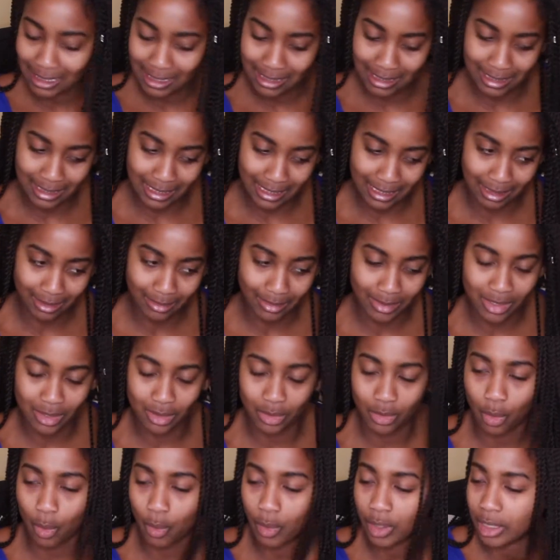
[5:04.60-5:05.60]
kind of like was
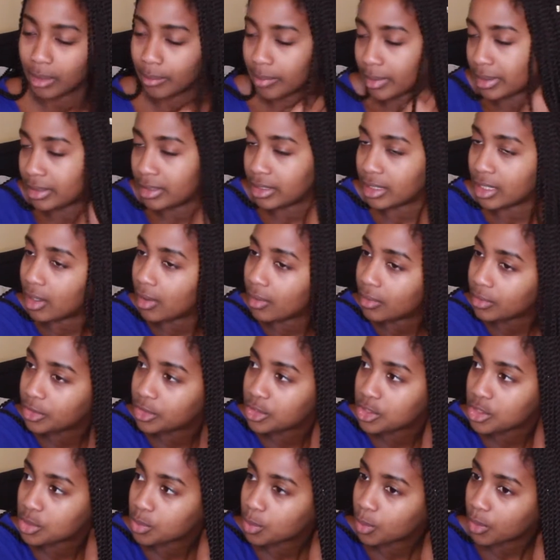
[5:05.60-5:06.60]
annoying, but you
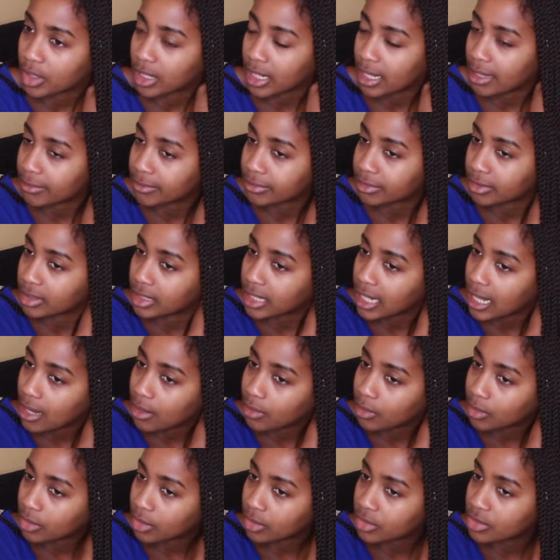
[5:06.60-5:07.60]
just work out for an
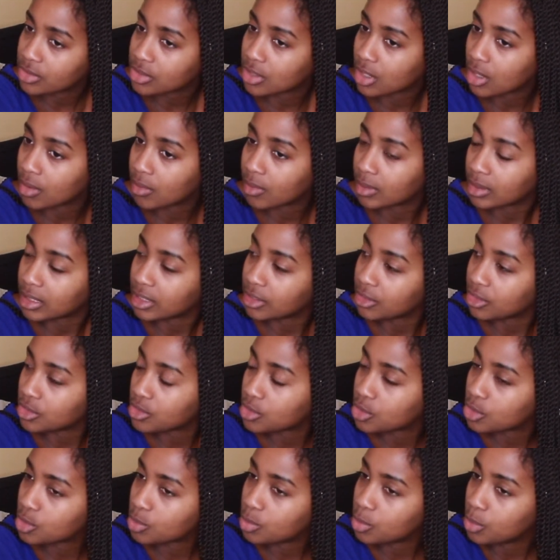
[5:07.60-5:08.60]
hour or so and then you
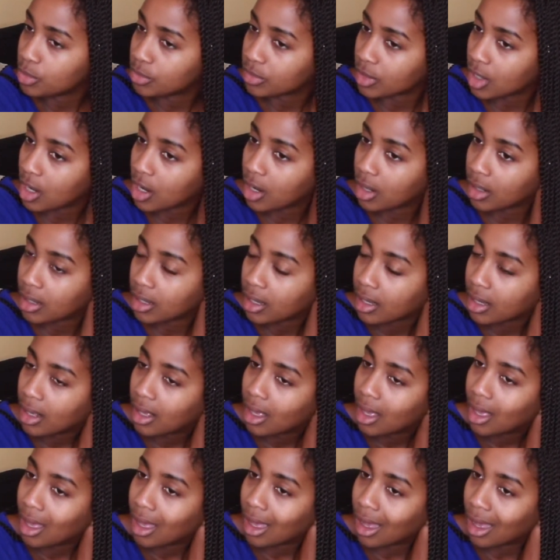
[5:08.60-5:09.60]
just move on.
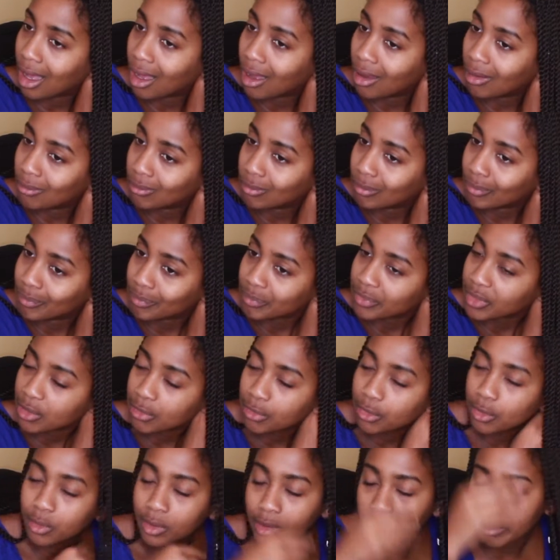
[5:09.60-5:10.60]

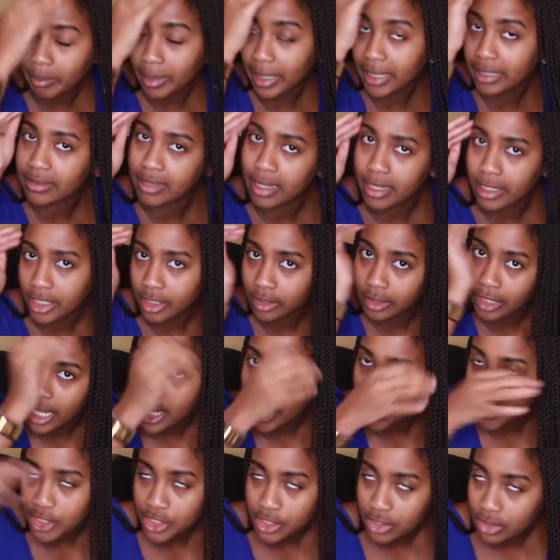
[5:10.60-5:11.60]
If you want to maintain your
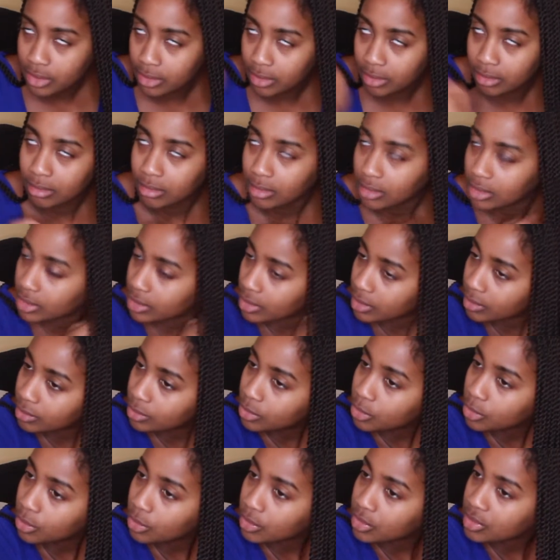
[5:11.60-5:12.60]
edges, you
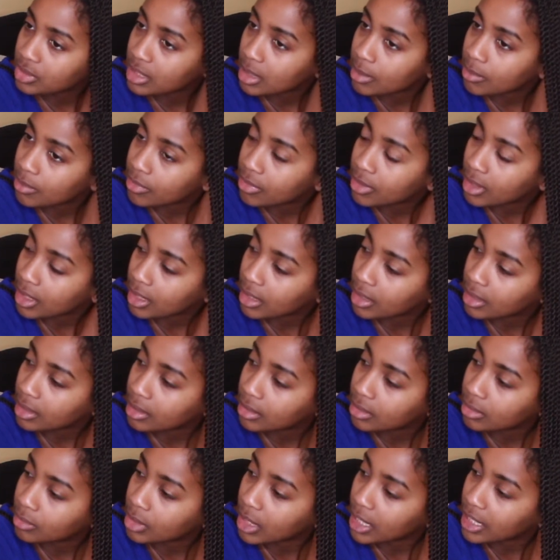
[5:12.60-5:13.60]
do the same thing
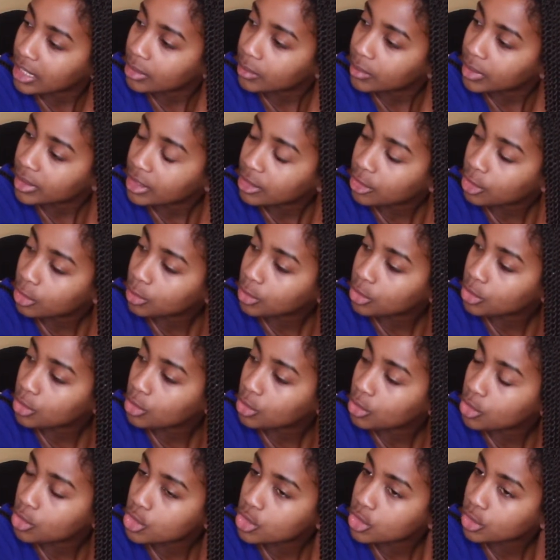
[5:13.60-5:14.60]
in any way that you would do
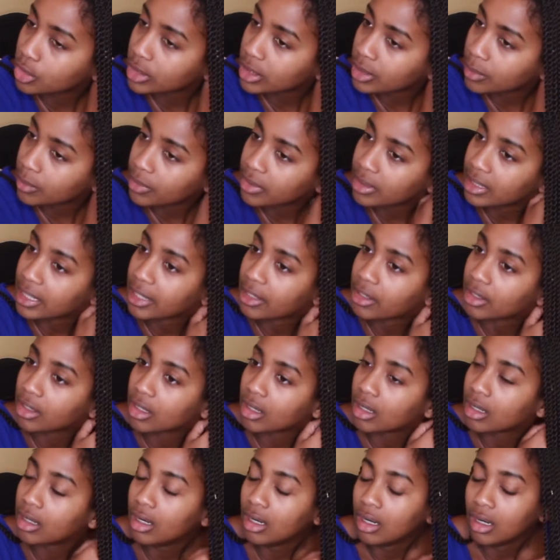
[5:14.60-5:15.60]
usually with like
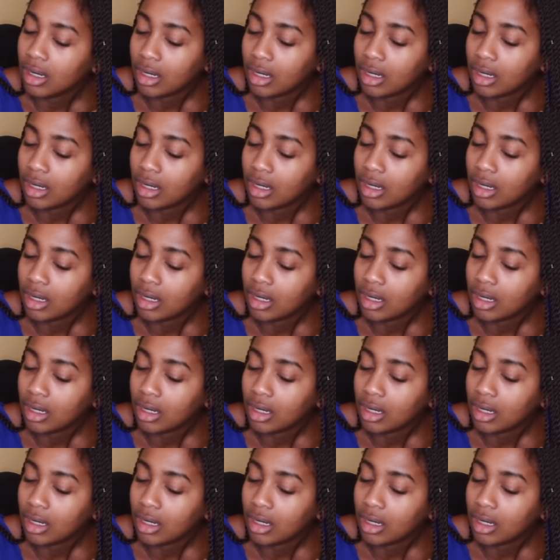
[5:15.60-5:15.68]
a